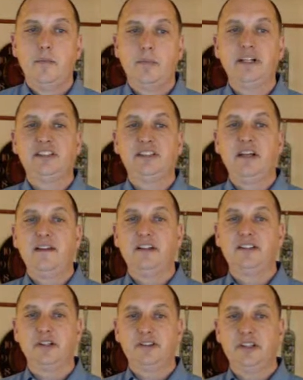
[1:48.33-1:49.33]
Please see
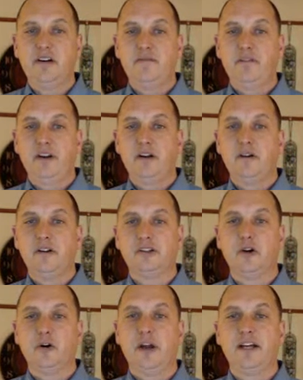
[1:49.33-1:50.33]
the associated video
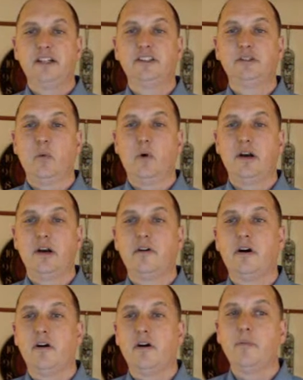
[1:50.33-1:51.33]
that showcases one of
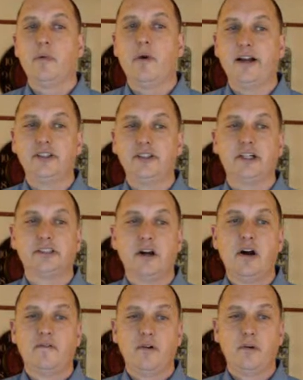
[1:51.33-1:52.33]
our current projects.
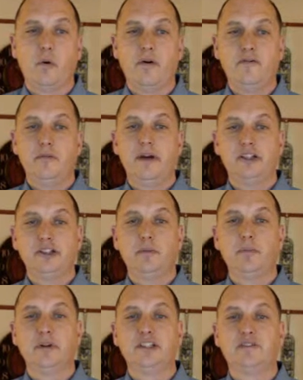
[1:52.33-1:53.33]
For more
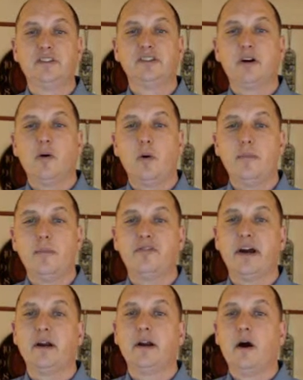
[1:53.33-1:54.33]
information, please visit our
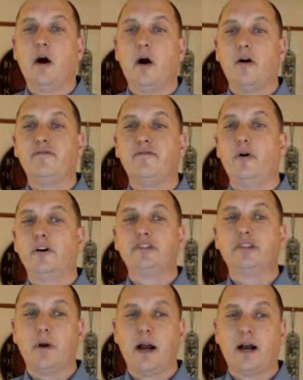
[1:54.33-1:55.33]
website or phone
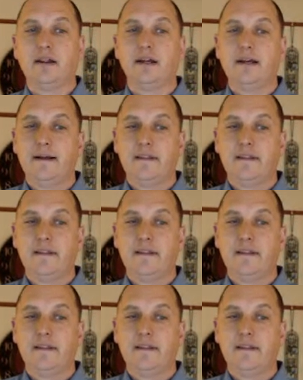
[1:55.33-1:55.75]
us directly.